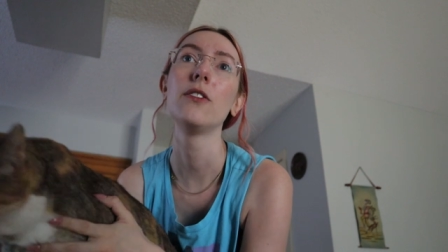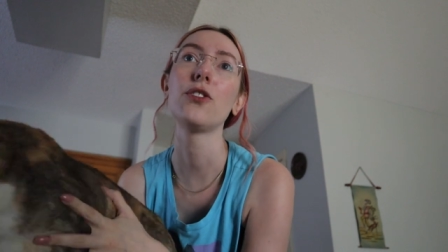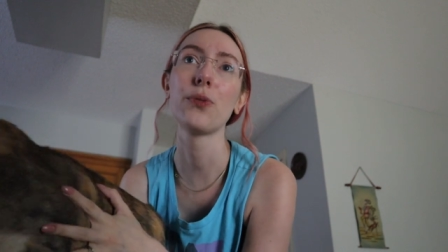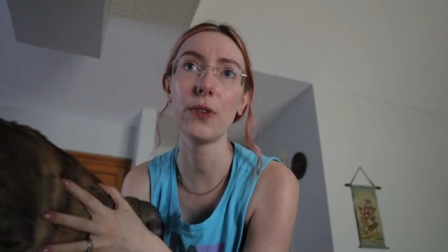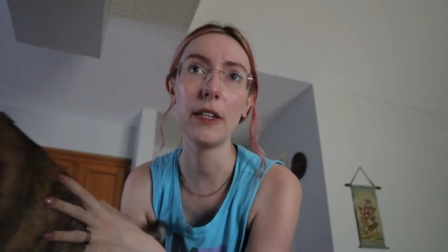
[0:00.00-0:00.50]

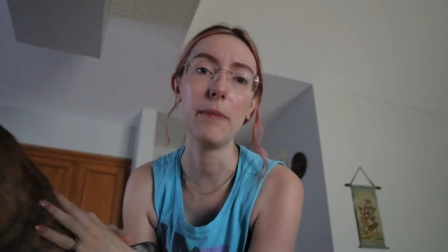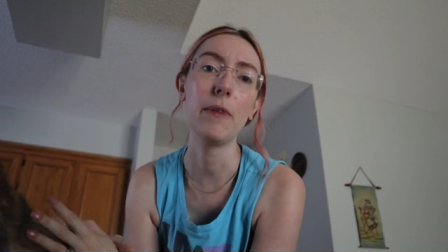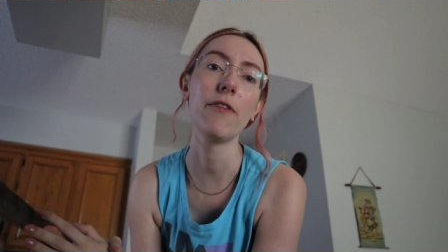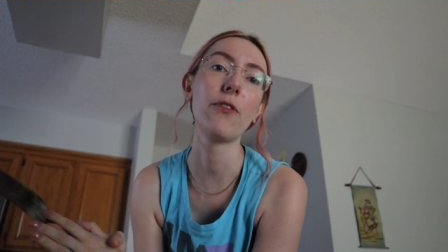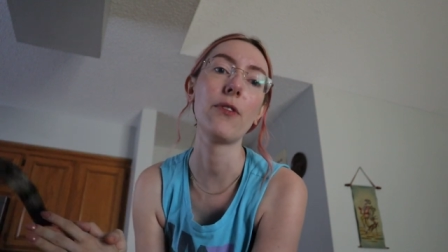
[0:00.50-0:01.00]

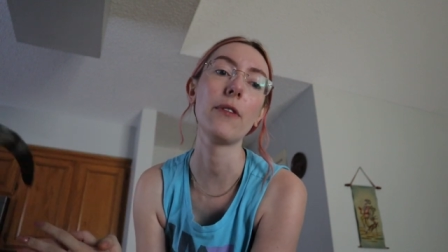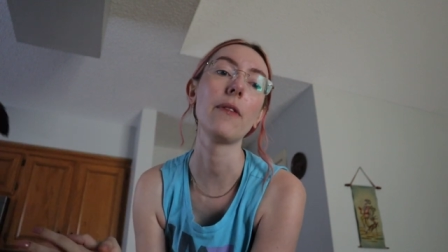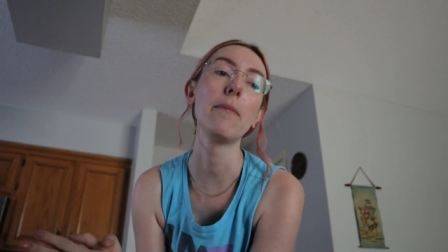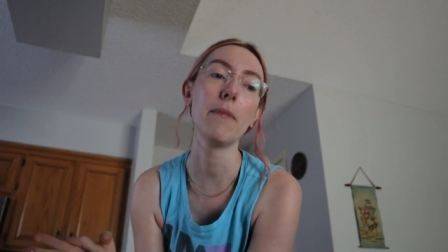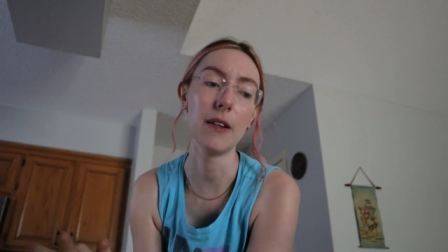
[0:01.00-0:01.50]
trim for
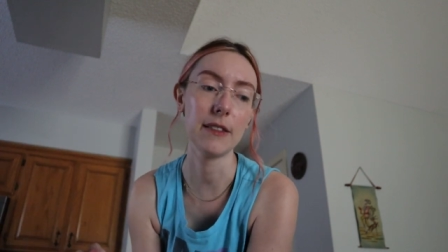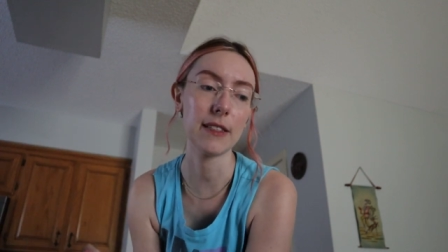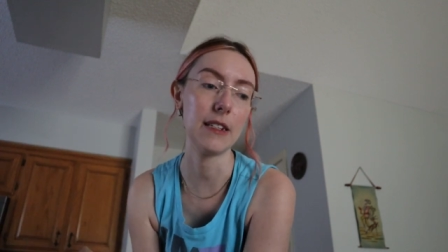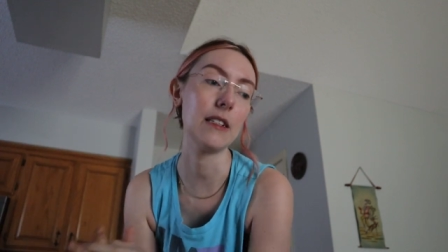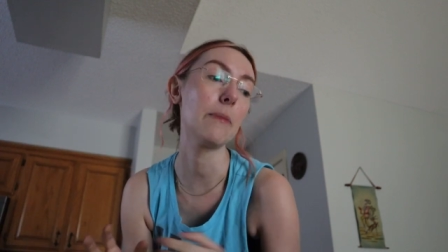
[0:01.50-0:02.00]

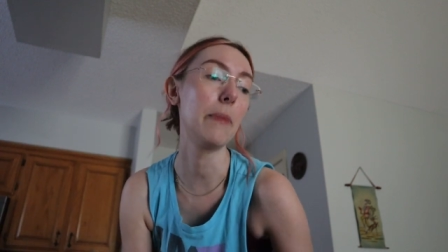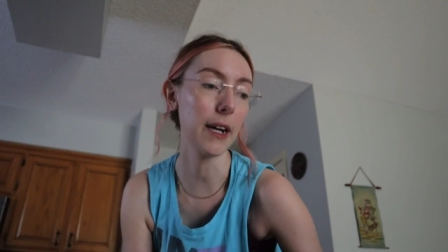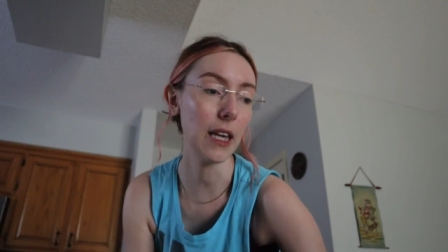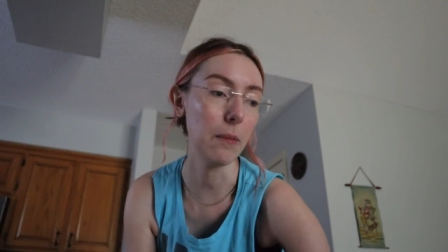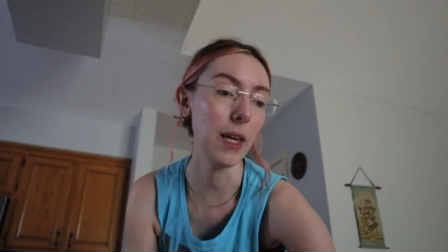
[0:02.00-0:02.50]
months, and it's
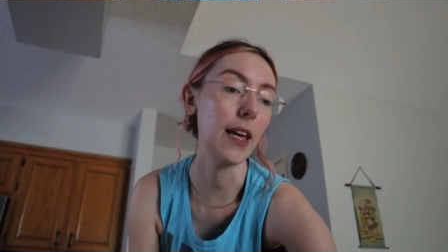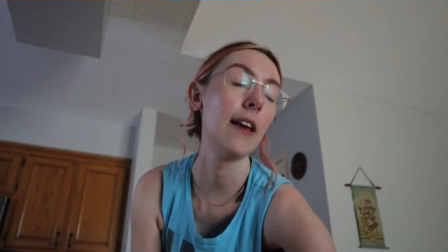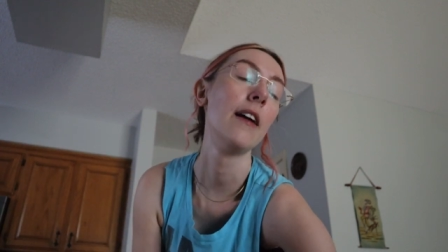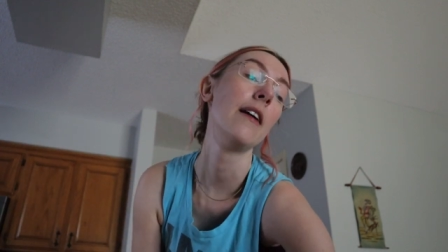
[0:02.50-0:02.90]
bugging me,